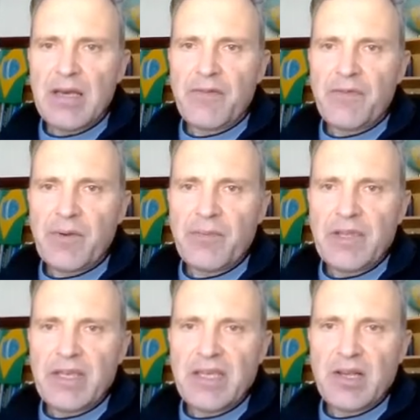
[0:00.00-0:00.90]
from
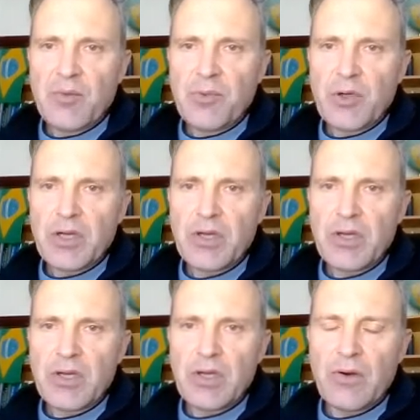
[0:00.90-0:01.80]
the Yellow Book,
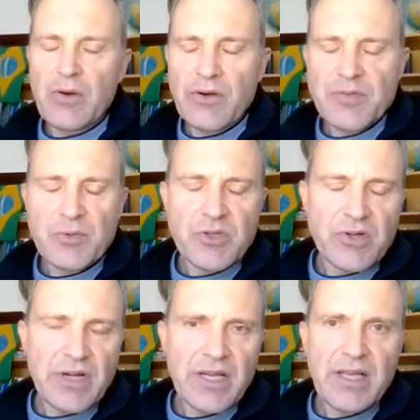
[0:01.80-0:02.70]
or Orange Book,
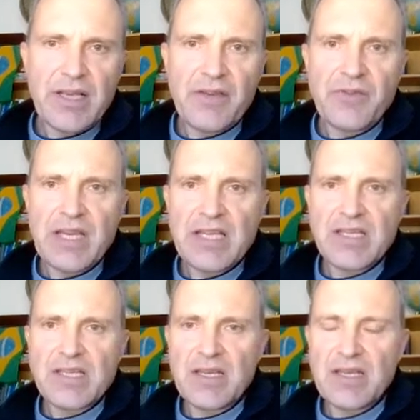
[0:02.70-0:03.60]
sorry,
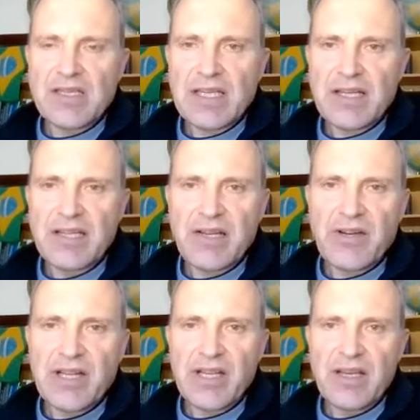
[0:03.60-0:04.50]
FDA's
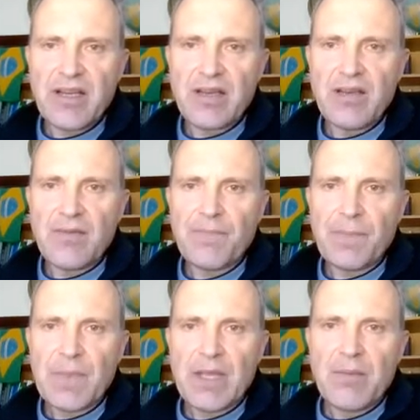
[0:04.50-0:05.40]
secondary
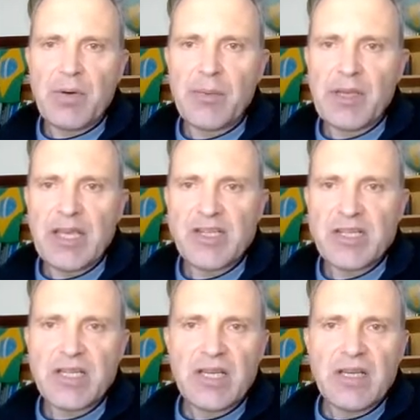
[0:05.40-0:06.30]

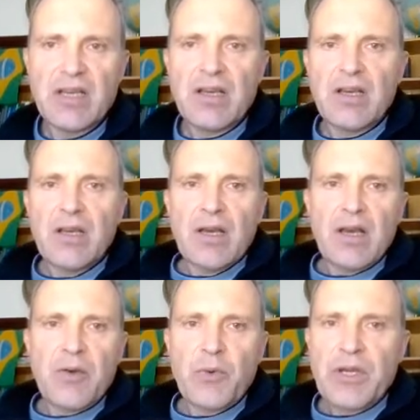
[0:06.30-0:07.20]
publication.
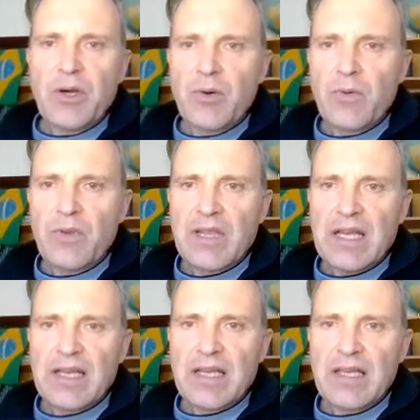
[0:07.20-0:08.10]
We know
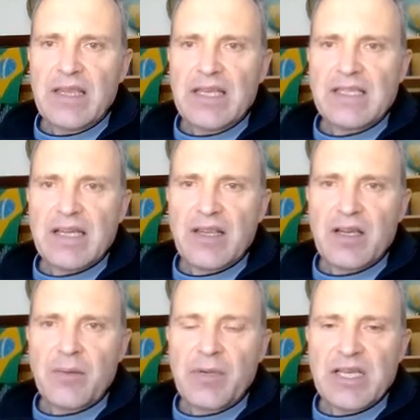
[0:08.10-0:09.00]
that these are the
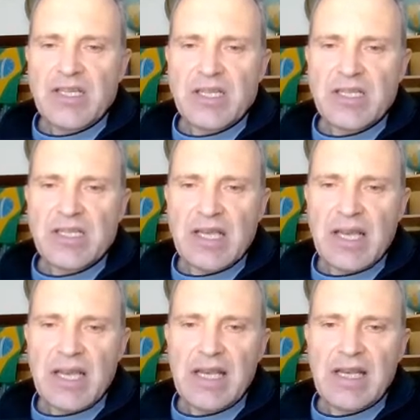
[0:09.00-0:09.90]
combinations,
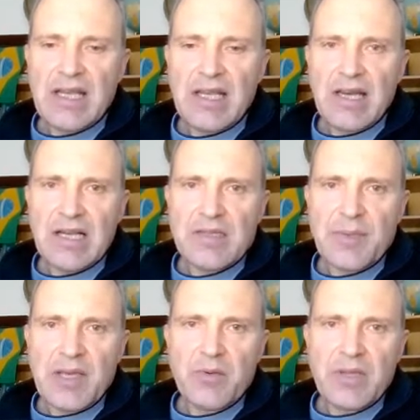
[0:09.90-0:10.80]
and I'll
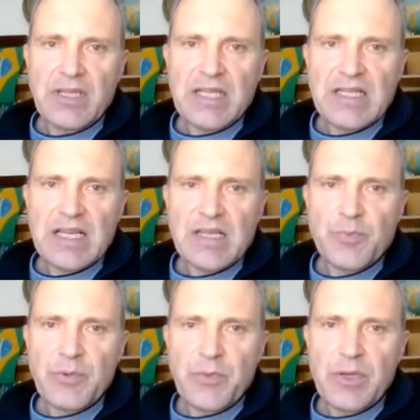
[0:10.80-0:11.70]
spare you the details,
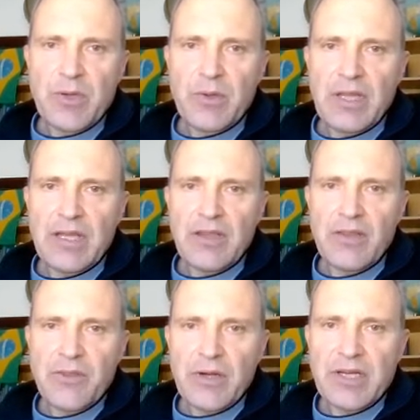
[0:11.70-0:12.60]
but we know that the
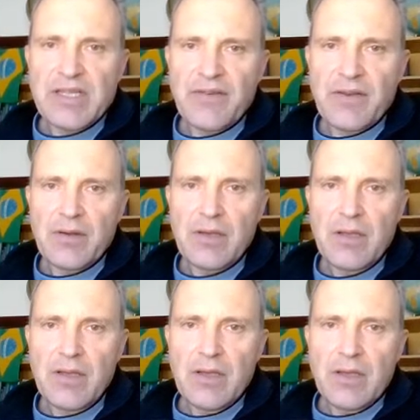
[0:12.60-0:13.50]

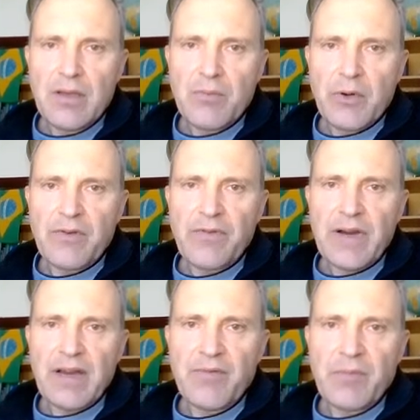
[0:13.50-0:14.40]

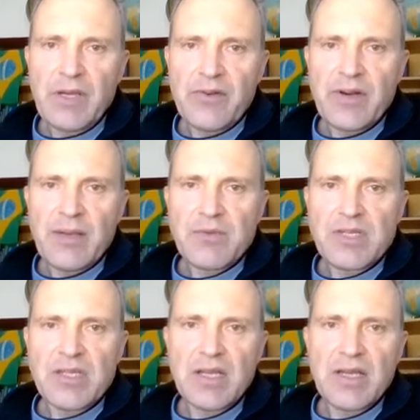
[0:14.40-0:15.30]
37.5
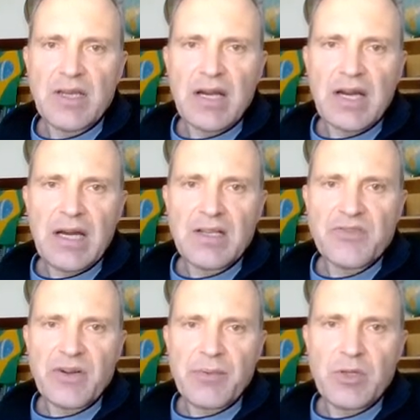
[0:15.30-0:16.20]
milligrams are
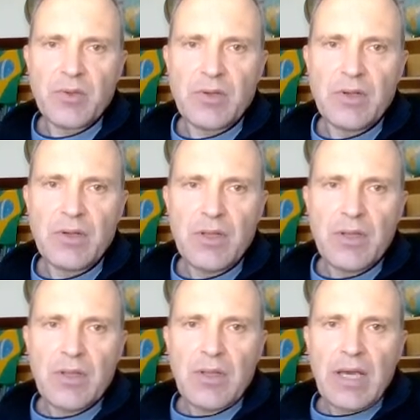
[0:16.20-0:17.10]
tramadol,
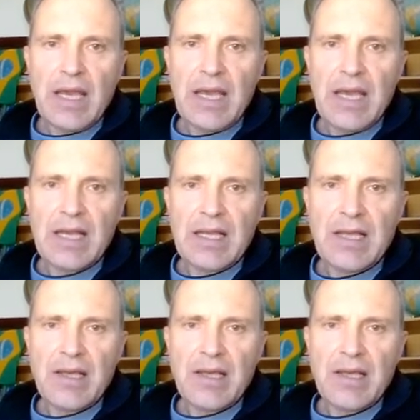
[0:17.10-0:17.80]
and